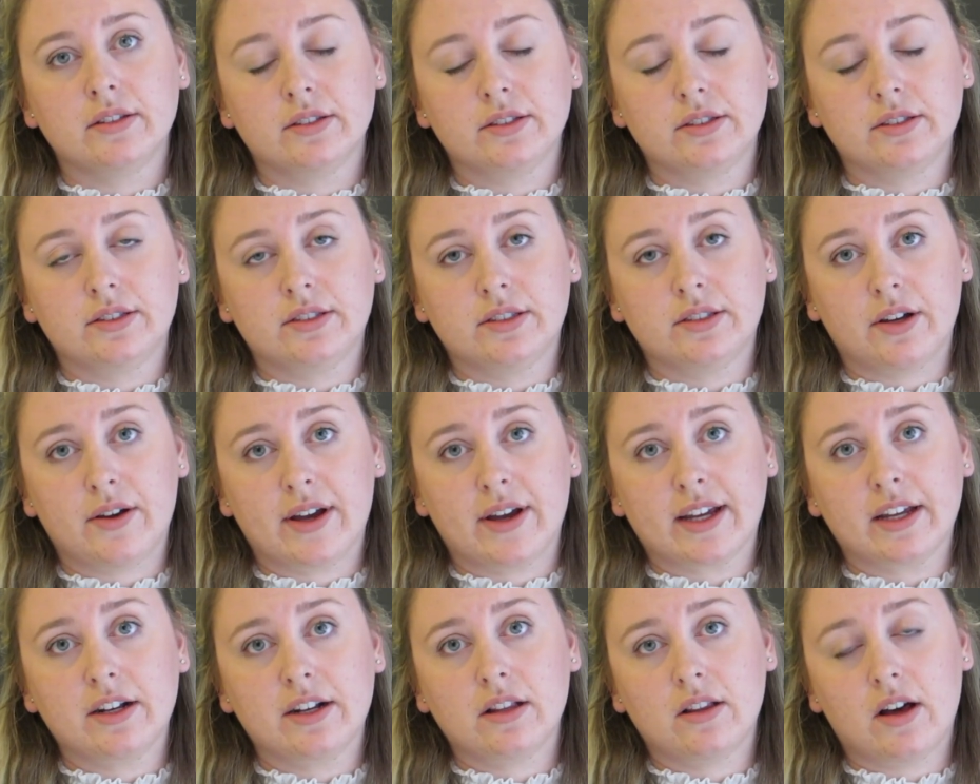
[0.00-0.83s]
So
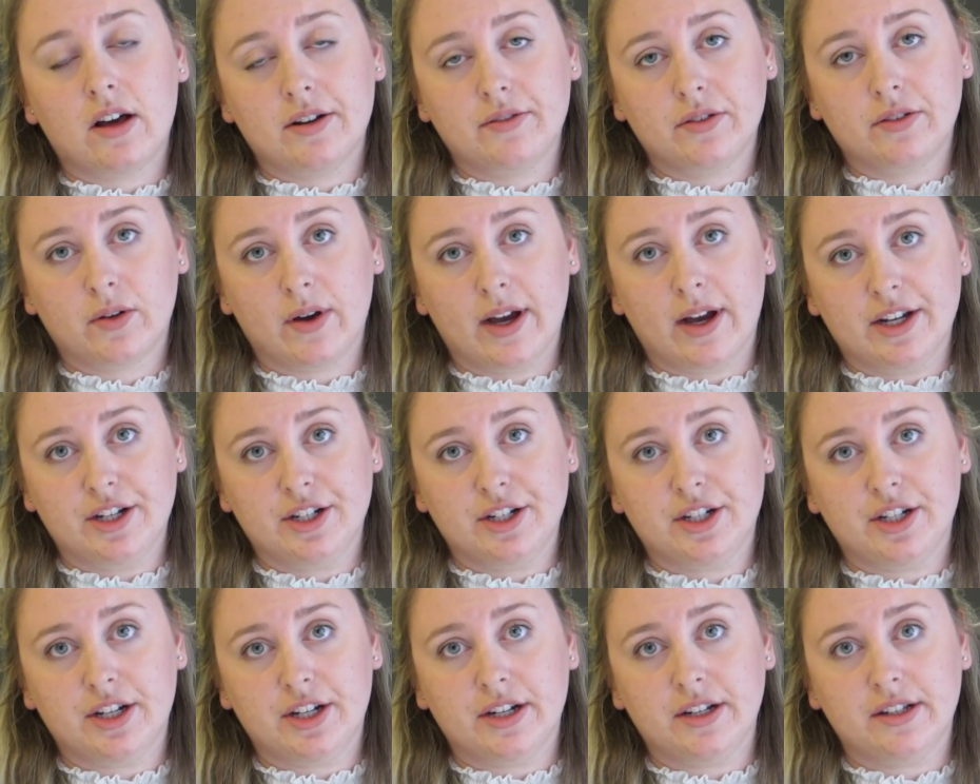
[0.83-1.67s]
I get a lot of
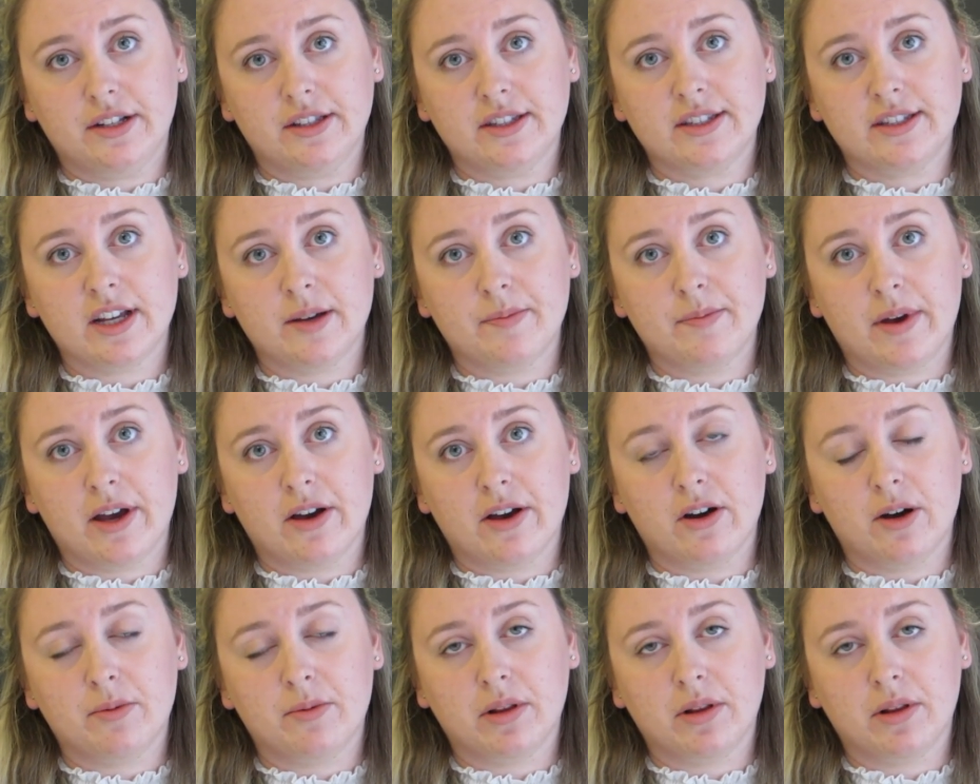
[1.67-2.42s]
questions about